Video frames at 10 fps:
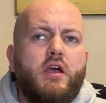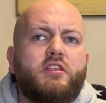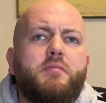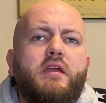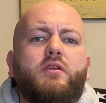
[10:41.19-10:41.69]

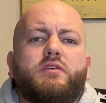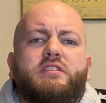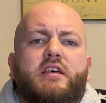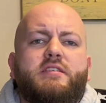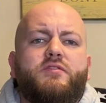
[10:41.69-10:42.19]
To me, the
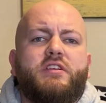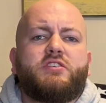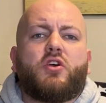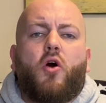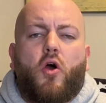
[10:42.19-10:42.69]
recessive genes,
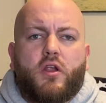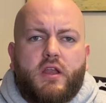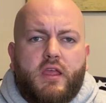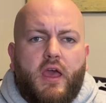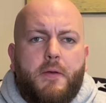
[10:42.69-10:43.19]
the harder to
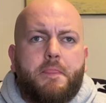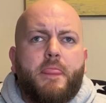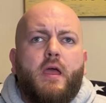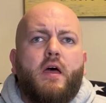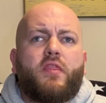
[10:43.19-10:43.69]
get,
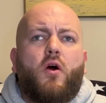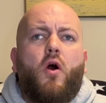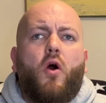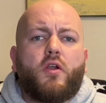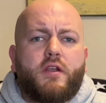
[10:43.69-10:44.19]
the
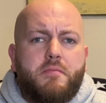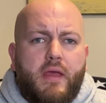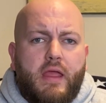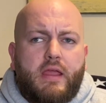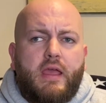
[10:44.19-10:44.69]
harder to
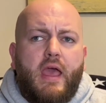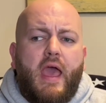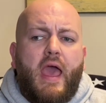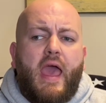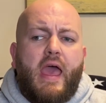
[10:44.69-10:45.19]
make,
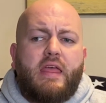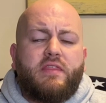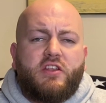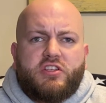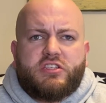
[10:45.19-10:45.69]
and
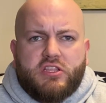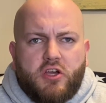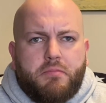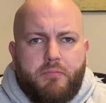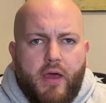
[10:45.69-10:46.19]
they just
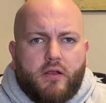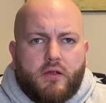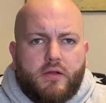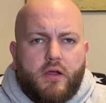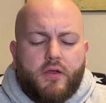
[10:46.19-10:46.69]
look better,
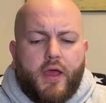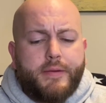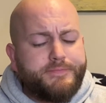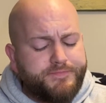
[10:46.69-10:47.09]
okay?